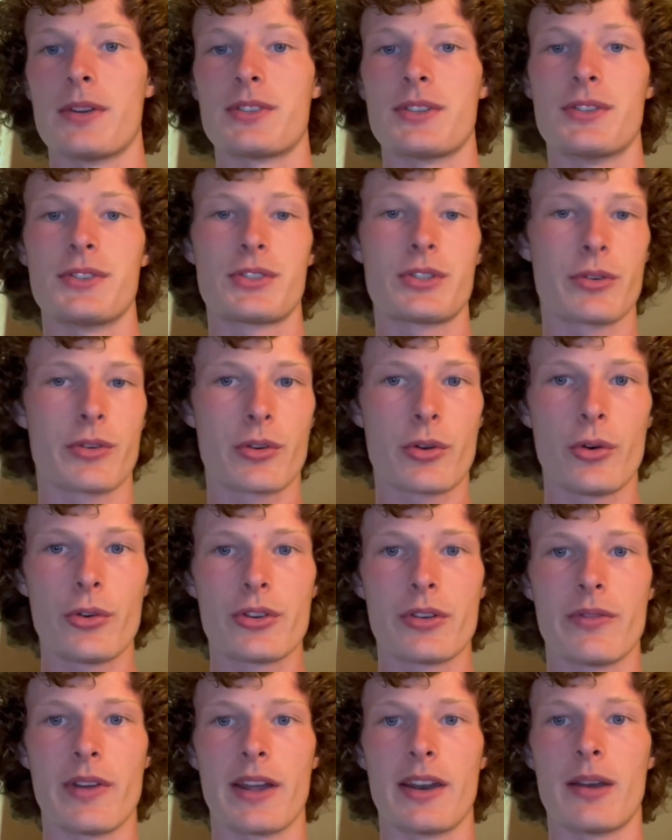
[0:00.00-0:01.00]
and soon
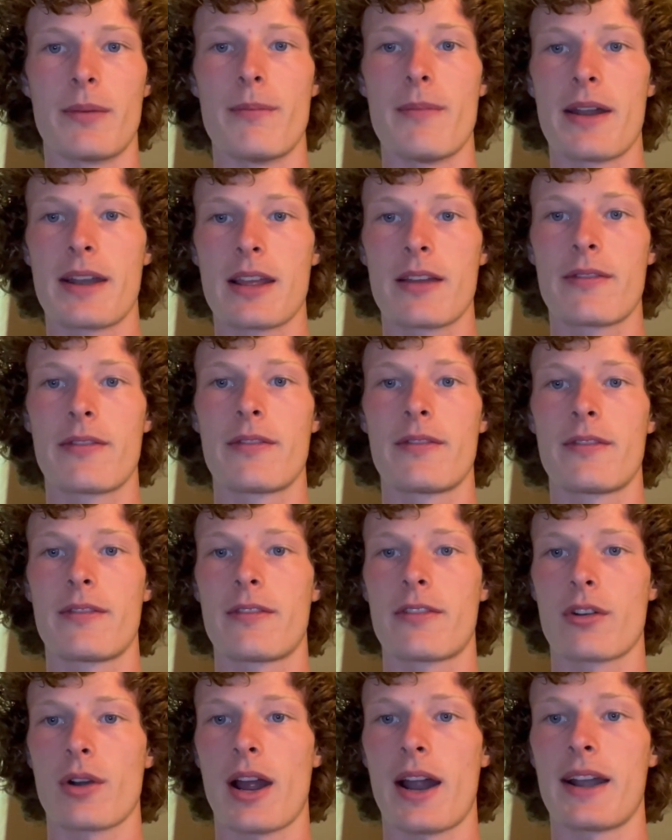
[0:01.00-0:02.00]
cultivated many
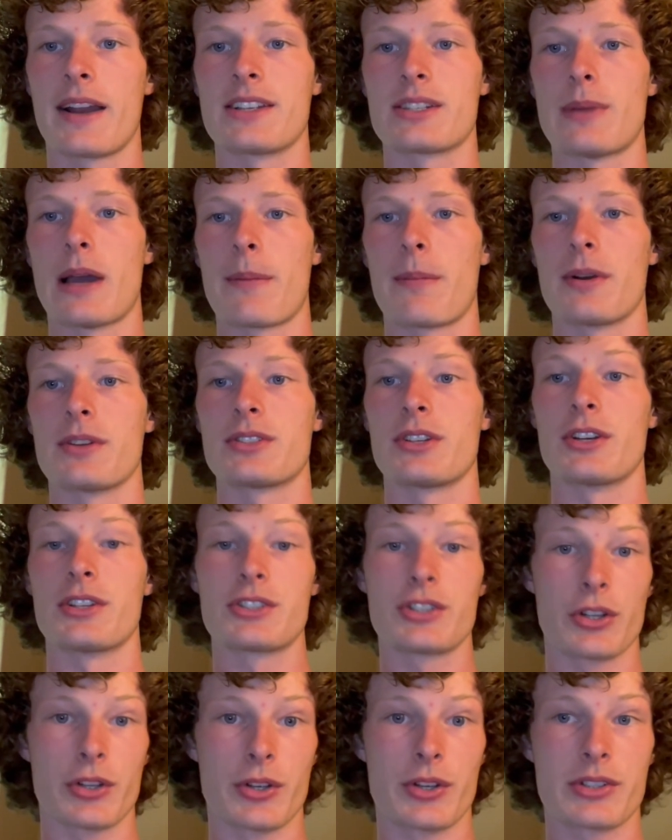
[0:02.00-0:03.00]
varieties of peppers that are
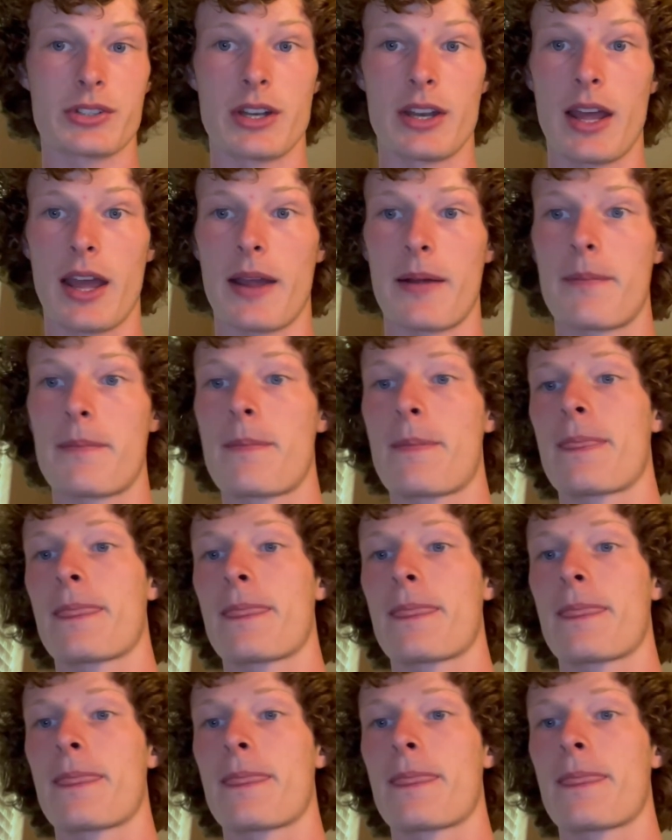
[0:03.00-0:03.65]
still used today.